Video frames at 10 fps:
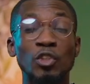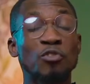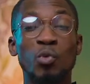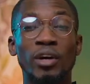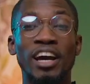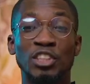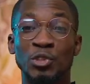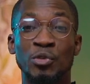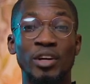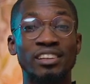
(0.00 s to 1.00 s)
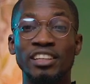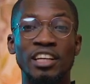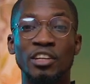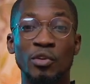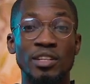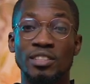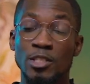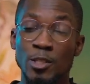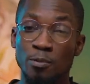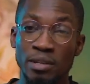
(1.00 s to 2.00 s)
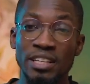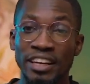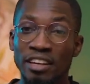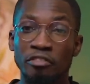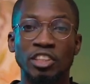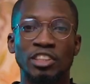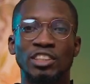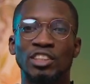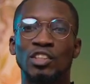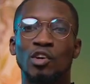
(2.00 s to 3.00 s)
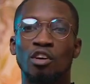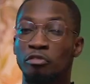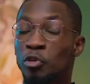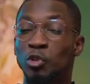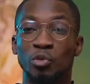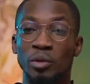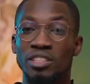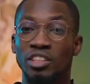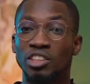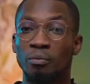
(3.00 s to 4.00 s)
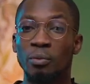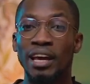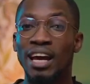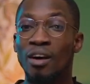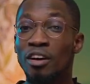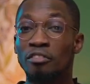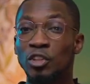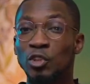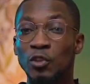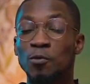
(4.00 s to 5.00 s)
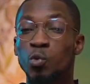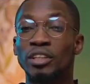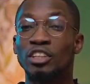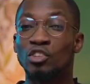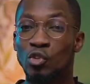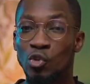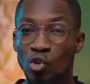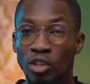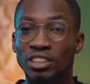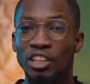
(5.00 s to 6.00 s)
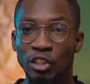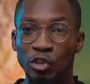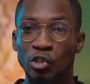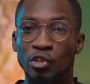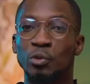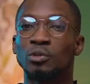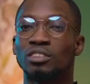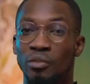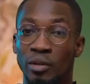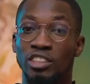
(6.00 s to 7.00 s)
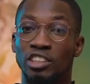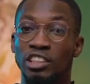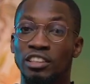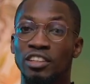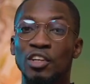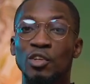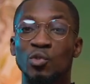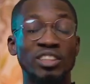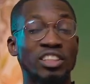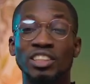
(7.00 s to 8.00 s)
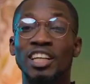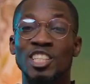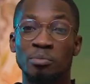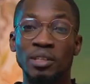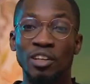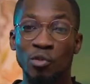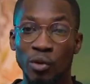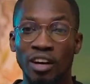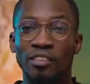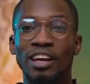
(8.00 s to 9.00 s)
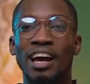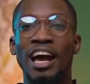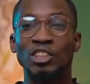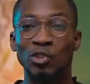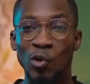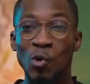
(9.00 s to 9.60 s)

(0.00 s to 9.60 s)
Software has greatly increased the speed and efficiency of photo retouching. However, software did not introduce retouching. Retouching has been around as